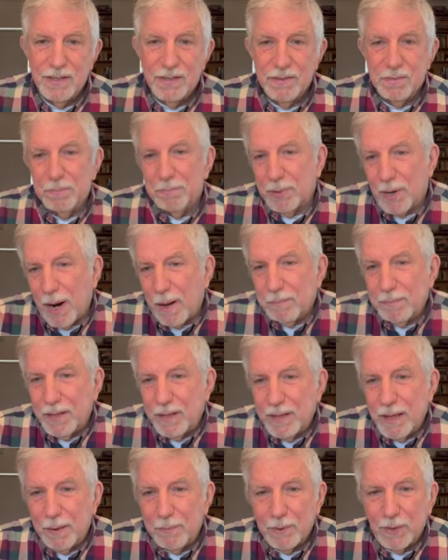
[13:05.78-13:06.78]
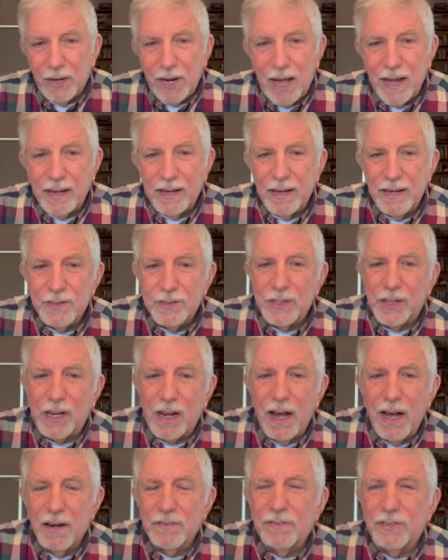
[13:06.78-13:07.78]
And probably they were like unto
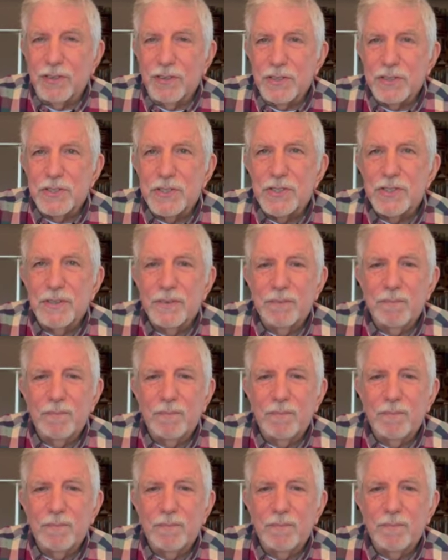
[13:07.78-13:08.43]
converts.